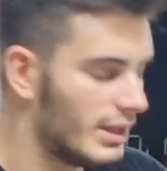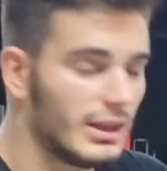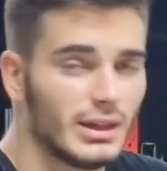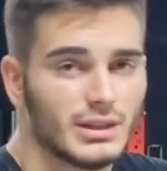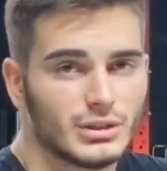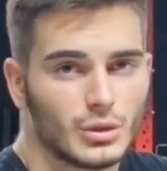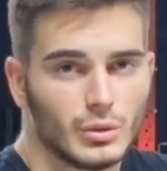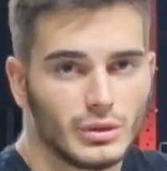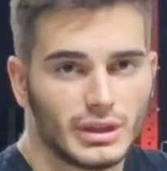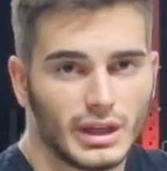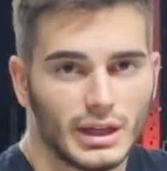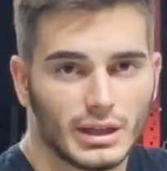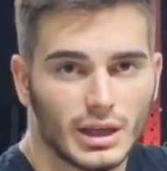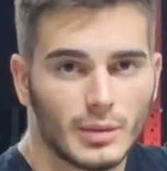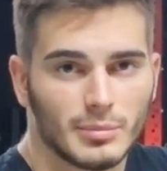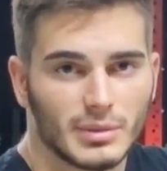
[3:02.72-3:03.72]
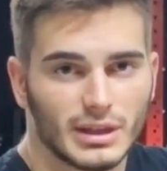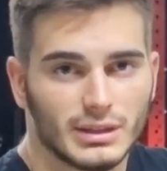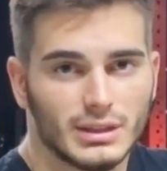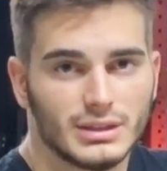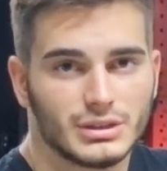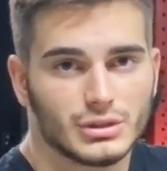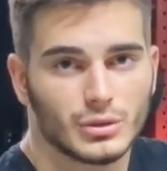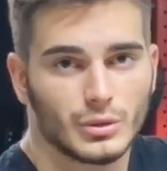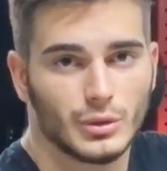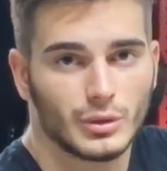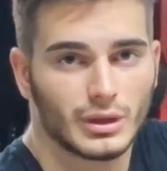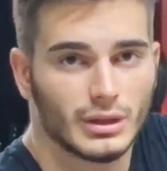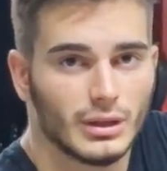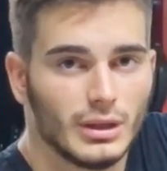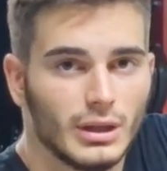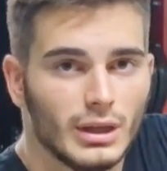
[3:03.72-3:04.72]
is holding it up like this, so you
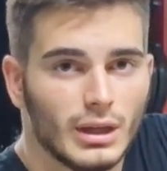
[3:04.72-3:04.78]
can